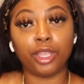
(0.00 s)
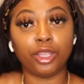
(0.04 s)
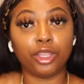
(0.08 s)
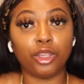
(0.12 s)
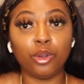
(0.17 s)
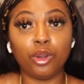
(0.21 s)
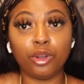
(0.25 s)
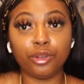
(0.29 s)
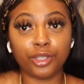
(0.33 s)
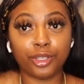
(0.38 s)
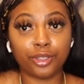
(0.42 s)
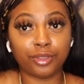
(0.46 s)

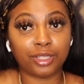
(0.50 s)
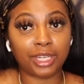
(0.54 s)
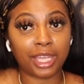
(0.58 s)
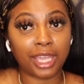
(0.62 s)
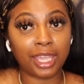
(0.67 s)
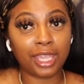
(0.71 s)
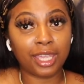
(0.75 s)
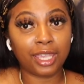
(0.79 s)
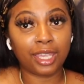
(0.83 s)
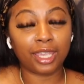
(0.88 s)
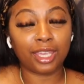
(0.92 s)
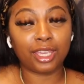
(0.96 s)
you on your
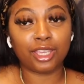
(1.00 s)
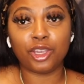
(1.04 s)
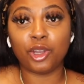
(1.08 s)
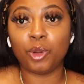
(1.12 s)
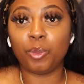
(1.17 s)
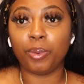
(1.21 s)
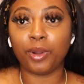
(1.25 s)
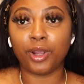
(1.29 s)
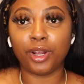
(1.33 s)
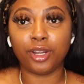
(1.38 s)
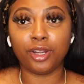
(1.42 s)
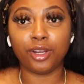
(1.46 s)
date and your
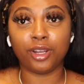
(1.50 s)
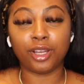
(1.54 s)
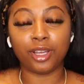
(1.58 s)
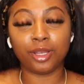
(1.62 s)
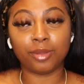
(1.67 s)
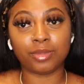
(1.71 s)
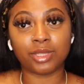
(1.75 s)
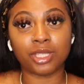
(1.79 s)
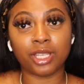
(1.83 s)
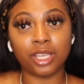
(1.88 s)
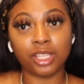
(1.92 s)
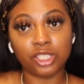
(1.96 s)
partner
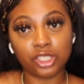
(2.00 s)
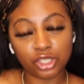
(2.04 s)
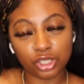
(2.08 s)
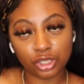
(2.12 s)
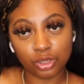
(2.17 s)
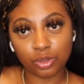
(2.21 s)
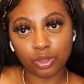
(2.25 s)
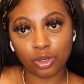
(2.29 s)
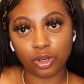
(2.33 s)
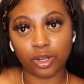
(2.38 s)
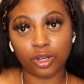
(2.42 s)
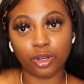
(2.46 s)
come touch
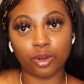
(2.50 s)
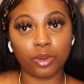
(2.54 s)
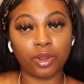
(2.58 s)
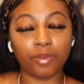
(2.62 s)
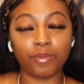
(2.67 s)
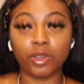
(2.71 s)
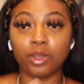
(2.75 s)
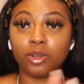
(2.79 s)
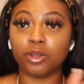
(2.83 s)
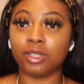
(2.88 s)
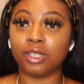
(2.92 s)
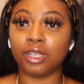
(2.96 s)
you, or
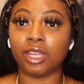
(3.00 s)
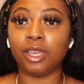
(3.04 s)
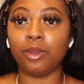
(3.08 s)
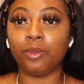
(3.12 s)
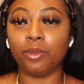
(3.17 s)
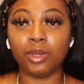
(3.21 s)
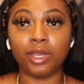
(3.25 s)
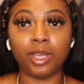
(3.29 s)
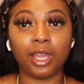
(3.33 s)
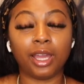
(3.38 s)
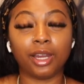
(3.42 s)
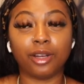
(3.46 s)
whoever you're on a date
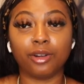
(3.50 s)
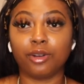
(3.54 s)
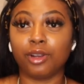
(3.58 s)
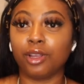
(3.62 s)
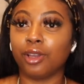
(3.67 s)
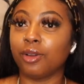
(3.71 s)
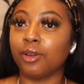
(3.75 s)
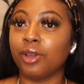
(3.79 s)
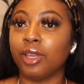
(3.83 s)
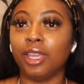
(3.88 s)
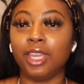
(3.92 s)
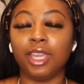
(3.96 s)
with, I don't
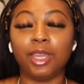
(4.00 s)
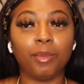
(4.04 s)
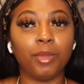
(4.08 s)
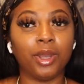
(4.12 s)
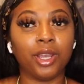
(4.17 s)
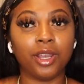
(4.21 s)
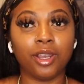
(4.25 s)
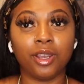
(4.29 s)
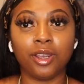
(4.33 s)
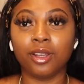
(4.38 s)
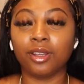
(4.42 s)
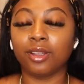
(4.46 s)
know, him,
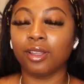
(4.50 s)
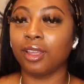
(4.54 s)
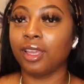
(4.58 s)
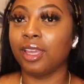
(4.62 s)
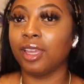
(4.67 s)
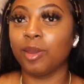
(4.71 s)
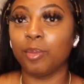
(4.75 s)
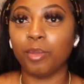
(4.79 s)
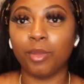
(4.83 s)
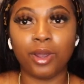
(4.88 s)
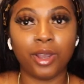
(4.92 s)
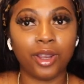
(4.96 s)

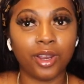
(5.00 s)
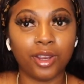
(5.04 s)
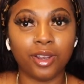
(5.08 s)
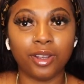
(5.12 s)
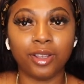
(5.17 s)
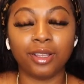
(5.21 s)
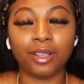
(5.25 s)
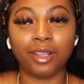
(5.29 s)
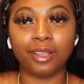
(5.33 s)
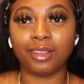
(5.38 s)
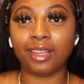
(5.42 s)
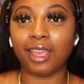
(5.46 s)

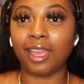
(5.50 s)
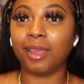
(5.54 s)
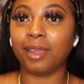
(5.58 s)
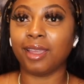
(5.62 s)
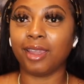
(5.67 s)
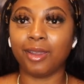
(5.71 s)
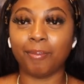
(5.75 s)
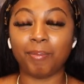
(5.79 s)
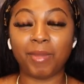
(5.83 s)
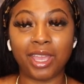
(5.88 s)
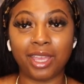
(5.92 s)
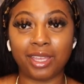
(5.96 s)
her,
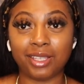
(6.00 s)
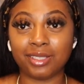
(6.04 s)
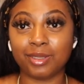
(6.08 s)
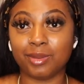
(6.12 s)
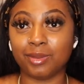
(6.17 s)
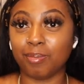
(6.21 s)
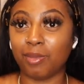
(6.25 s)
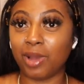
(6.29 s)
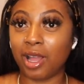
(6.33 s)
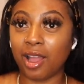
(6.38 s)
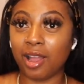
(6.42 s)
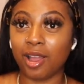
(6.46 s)
that
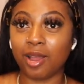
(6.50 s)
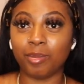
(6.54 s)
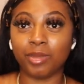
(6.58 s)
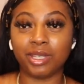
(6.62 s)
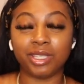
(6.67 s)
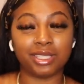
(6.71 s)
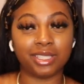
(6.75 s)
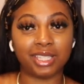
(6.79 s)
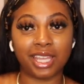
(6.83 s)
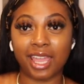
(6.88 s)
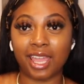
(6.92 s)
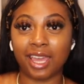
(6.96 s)
man's mom,
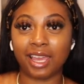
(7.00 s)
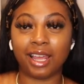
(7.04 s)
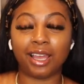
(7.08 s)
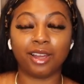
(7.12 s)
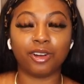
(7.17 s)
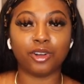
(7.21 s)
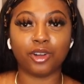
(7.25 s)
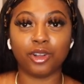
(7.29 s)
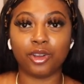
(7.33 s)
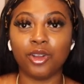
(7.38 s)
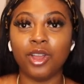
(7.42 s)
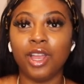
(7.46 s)
his dad, I
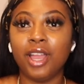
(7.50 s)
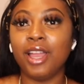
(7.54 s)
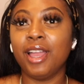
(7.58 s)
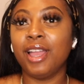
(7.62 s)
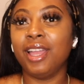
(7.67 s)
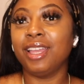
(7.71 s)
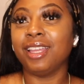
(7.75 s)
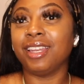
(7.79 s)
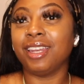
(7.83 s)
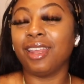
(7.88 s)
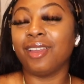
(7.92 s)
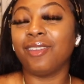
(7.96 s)
don't know,
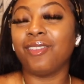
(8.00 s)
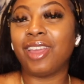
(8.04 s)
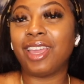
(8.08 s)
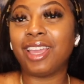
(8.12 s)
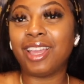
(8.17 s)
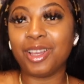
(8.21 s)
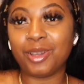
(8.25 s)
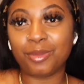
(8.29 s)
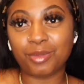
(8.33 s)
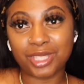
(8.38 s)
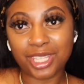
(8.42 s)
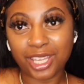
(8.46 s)
then they
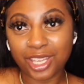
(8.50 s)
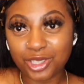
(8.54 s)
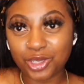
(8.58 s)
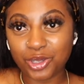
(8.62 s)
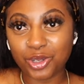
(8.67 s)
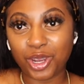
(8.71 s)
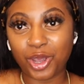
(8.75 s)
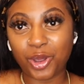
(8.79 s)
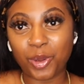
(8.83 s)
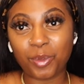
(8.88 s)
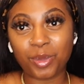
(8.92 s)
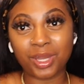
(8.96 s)
come touch
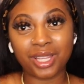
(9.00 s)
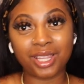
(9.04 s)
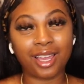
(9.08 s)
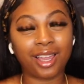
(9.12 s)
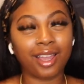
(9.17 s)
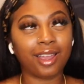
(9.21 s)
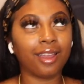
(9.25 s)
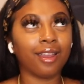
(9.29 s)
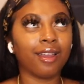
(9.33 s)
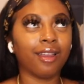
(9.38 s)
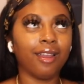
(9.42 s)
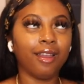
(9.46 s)
you, they're gonna be
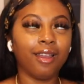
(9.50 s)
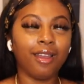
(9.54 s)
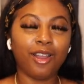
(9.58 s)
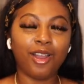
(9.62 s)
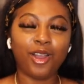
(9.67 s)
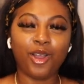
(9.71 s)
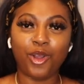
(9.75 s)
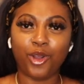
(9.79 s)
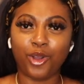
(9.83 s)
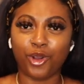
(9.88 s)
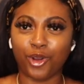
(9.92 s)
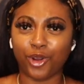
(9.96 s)
like,
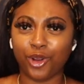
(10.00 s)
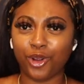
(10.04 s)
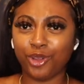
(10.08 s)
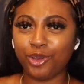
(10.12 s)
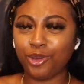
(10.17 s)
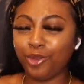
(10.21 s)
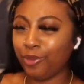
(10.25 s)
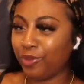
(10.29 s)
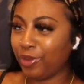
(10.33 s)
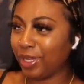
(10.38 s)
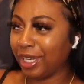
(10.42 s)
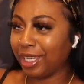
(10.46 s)
girl,
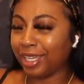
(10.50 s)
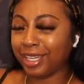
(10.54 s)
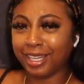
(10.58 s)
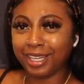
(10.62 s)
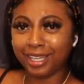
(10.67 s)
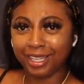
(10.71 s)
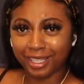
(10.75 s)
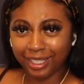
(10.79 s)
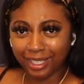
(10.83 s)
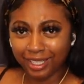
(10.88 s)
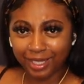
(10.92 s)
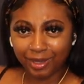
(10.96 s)
you feeling
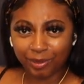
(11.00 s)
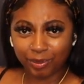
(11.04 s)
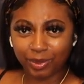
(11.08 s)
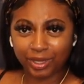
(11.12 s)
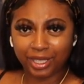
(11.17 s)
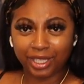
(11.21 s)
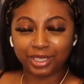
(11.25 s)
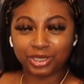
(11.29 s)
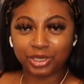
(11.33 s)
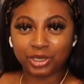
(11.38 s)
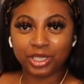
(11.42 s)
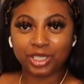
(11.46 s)
good up
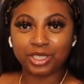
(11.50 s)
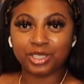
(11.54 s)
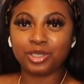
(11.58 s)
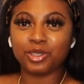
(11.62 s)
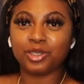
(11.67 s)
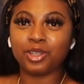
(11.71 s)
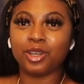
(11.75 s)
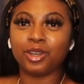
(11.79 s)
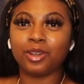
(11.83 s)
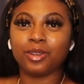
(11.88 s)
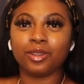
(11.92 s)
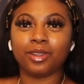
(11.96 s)
in that dress.
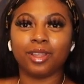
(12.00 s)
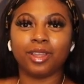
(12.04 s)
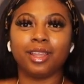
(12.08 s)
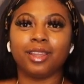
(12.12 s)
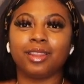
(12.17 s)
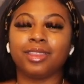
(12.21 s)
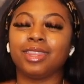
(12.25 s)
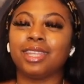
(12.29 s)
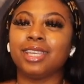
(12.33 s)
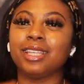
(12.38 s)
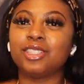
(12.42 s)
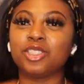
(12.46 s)
You know,
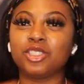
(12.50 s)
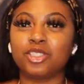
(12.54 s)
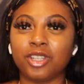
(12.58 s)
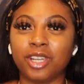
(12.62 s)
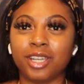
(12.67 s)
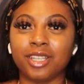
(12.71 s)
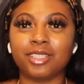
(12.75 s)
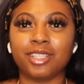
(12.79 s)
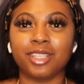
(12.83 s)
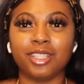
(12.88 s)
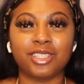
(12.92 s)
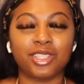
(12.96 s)
this
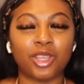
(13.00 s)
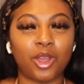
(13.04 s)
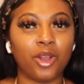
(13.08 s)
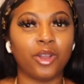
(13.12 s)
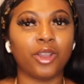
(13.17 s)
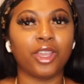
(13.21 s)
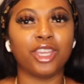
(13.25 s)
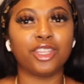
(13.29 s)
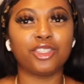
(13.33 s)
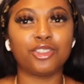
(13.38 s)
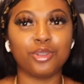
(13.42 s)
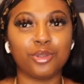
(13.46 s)
dress is
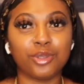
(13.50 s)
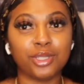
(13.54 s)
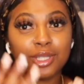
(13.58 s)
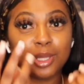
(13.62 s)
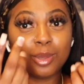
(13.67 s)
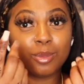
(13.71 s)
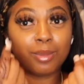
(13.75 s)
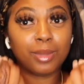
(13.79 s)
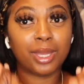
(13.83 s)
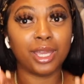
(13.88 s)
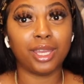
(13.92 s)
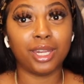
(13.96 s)
gonna get you
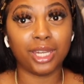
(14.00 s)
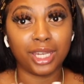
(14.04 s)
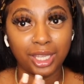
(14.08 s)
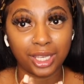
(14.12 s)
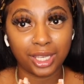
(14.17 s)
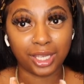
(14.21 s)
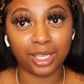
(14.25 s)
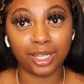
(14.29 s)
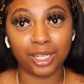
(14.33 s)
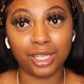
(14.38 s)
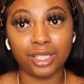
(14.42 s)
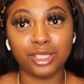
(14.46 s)
some money,
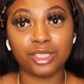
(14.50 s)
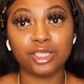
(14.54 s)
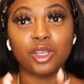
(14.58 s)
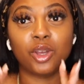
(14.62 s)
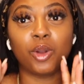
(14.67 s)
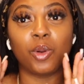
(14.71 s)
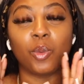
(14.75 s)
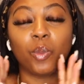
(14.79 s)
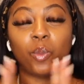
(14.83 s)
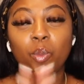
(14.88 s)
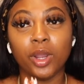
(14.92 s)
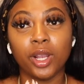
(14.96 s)
honey.
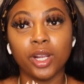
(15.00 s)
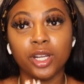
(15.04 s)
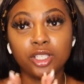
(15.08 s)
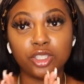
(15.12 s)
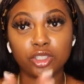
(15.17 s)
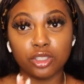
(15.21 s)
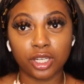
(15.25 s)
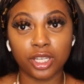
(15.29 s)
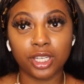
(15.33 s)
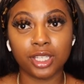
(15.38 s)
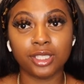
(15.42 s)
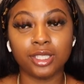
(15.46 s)
So wear the
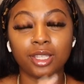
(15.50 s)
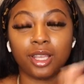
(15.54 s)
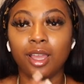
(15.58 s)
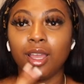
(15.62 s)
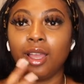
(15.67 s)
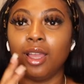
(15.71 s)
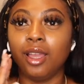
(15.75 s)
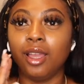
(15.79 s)
dress,